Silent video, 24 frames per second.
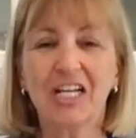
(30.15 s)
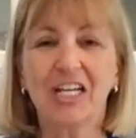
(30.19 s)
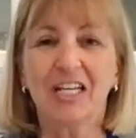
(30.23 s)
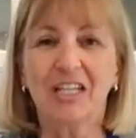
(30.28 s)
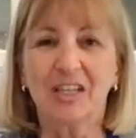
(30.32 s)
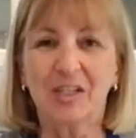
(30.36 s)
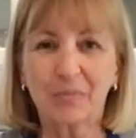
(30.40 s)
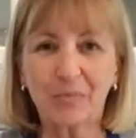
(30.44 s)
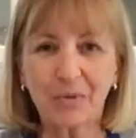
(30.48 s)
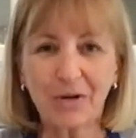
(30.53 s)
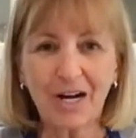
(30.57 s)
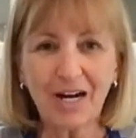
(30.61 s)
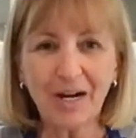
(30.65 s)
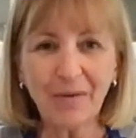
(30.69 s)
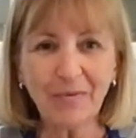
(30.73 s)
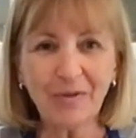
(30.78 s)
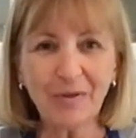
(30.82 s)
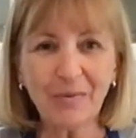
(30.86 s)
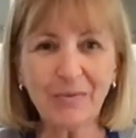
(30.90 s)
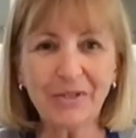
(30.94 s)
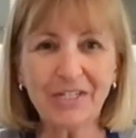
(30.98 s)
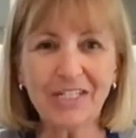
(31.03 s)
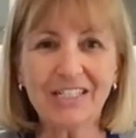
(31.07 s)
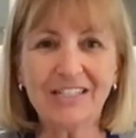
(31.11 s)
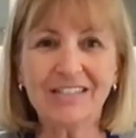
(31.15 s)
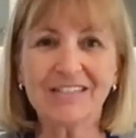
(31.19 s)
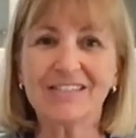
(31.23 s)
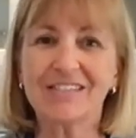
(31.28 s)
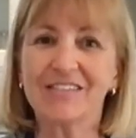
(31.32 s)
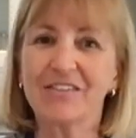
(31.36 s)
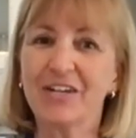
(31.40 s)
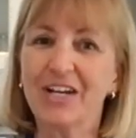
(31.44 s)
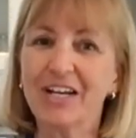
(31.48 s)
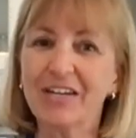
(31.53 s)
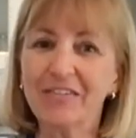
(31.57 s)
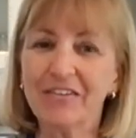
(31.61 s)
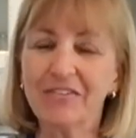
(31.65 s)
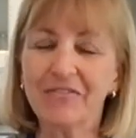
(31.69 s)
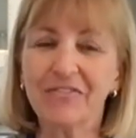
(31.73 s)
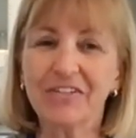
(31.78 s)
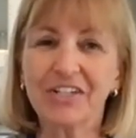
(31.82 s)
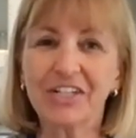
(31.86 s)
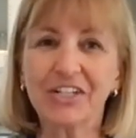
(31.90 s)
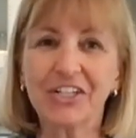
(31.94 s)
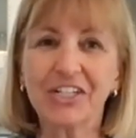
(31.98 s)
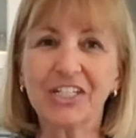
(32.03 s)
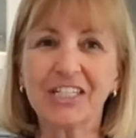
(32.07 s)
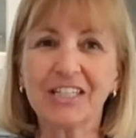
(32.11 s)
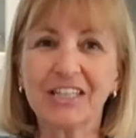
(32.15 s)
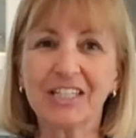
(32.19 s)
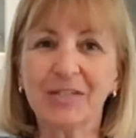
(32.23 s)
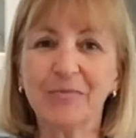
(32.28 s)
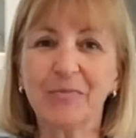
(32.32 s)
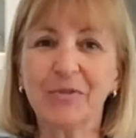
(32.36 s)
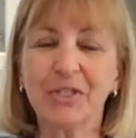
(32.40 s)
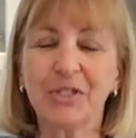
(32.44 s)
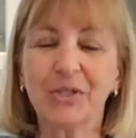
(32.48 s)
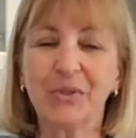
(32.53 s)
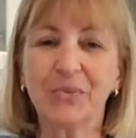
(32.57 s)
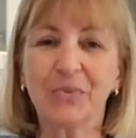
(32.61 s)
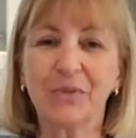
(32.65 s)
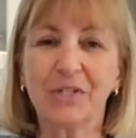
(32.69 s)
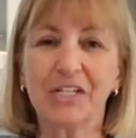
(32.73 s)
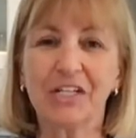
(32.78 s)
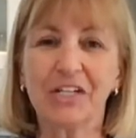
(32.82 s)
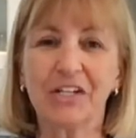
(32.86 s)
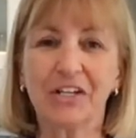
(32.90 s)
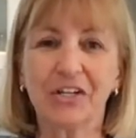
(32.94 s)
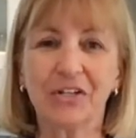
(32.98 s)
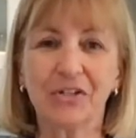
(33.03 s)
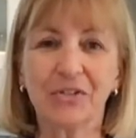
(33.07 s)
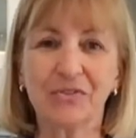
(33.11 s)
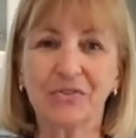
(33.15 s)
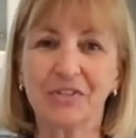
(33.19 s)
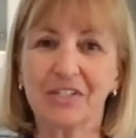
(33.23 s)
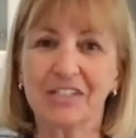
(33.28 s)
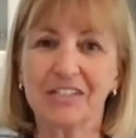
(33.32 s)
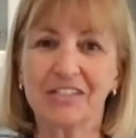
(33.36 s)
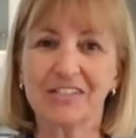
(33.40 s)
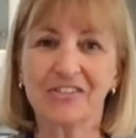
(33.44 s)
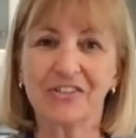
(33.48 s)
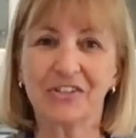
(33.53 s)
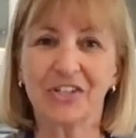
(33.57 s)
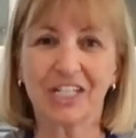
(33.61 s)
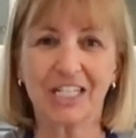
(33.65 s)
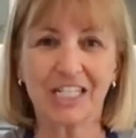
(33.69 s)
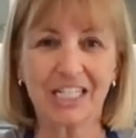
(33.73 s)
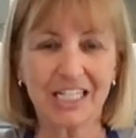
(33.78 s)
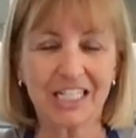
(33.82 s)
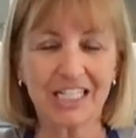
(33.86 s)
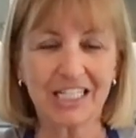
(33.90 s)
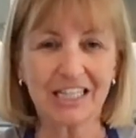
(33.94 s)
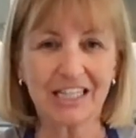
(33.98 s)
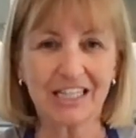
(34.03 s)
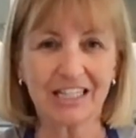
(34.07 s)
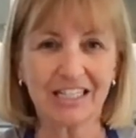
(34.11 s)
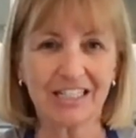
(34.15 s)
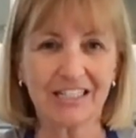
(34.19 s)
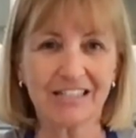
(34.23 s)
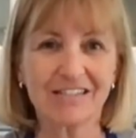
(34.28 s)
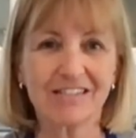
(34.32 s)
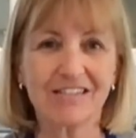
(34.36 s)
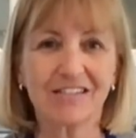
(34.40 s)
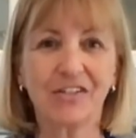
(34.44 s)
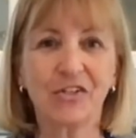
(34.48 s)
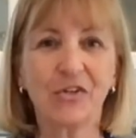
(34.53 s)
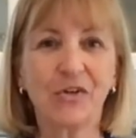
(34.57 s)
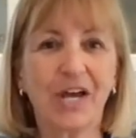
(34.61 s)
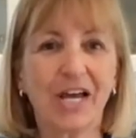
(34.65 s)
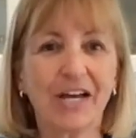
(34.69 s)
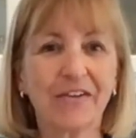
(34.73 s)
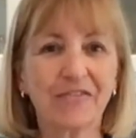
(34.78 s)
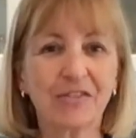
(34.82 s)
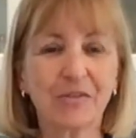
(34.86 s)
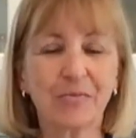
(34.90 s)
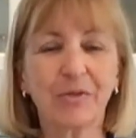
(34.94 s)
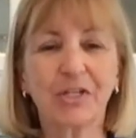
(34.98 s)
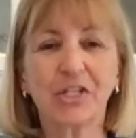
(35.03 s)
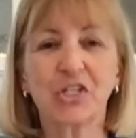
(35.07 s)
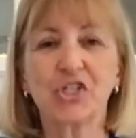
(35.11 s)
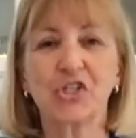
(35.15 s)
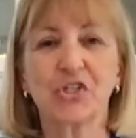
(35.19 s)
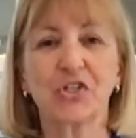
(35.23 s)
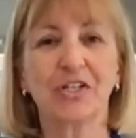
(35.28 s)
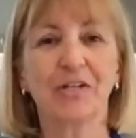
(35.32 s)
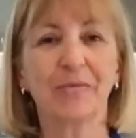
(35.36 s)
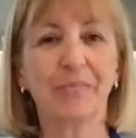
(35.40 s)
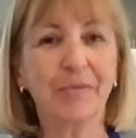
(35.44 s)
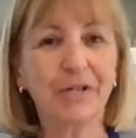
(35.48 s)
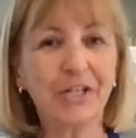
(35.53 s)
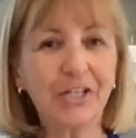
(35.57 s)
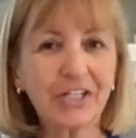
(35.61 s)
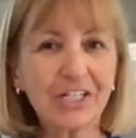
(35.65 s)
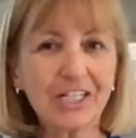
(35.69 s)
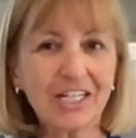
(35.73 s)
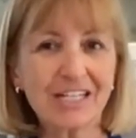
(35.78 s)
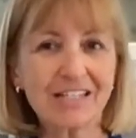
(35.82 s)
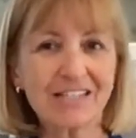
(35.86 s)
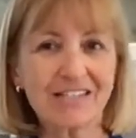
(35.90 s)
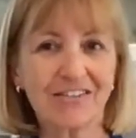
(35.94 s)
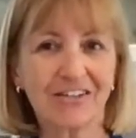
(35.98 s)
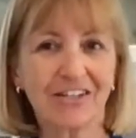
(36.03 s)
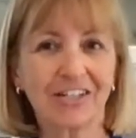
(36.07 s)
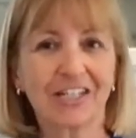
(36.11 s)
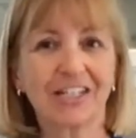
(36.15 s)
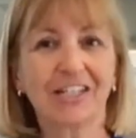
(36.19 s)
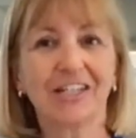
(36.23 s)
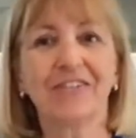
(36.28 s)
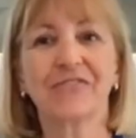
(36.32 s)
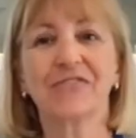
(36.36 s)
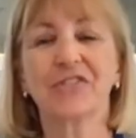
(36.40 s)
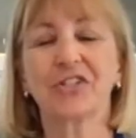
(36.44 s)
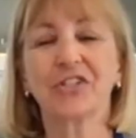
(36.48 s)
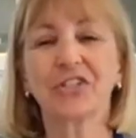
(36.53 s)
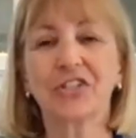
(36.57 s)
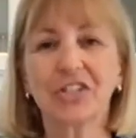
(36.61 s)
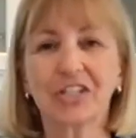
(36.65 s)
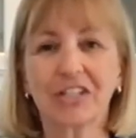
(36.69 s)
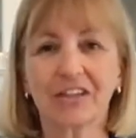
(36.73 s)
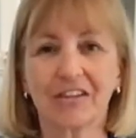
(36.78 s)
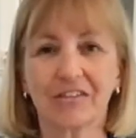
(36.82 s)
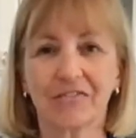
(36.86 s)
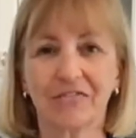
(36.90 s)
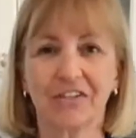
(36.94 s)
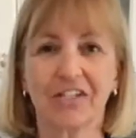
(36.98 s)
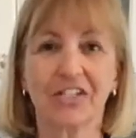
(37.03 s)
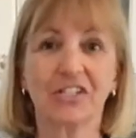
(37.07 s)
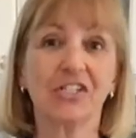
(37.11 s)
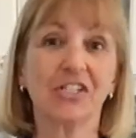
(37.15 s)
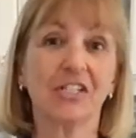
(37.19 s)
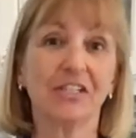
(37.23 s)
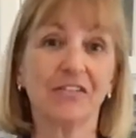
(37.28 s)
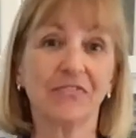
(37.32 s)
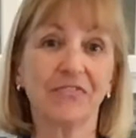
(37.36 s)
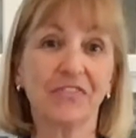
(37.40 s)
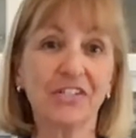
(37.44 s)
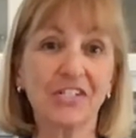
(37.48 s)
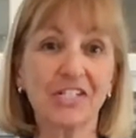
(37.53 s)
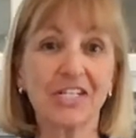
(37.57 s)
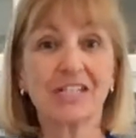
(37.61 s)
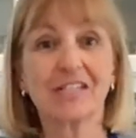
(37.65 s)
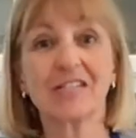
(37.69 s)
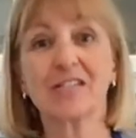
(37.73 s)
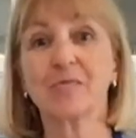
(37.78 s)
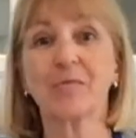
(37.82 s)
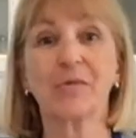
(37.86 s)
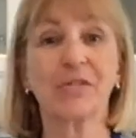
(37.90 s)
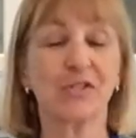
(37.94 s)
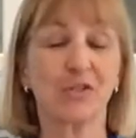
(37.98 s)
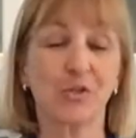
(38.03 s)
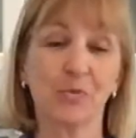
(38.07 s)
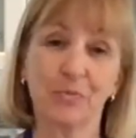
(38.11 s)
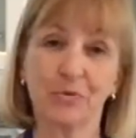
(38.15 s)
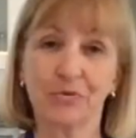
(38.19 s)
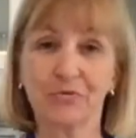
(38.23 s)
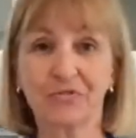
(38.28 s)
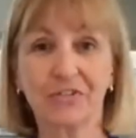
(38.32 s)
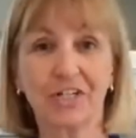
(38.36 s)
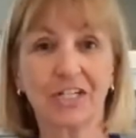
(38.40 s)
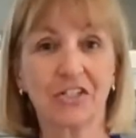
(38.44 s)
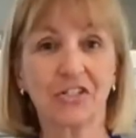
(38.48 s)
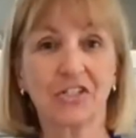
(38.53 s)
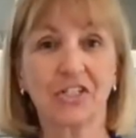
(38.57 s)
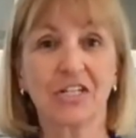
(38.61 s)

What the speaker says: The problem is you have a very limited window that you can eat this, and you have to make sure it marinates long enough to cook the fish, and the fish has to be super fresh.